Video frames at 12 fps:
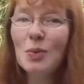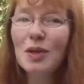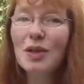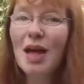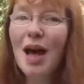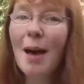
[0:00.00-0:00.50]

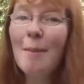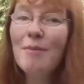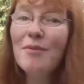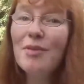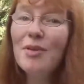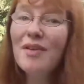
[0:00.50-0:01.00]
will
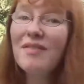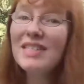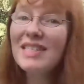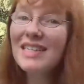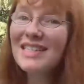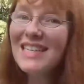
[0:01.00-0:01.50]
come for a
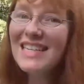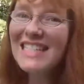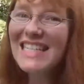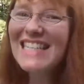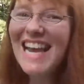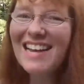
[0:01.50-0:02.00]
visit
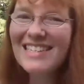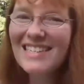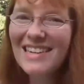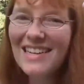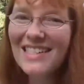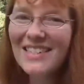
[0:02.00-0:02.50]
to
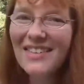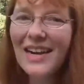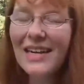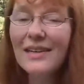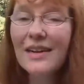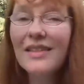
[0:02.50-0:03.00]
test us, right?